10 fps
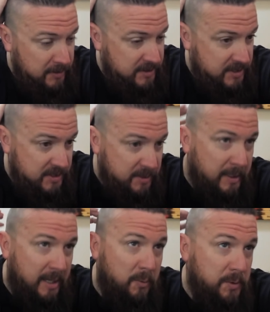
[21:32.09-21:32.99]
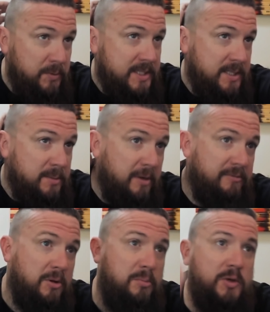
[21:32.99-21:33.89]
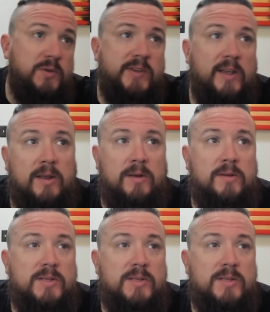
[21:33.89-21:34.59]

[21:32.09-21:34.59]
this is about when we see the Buffalo Bills again.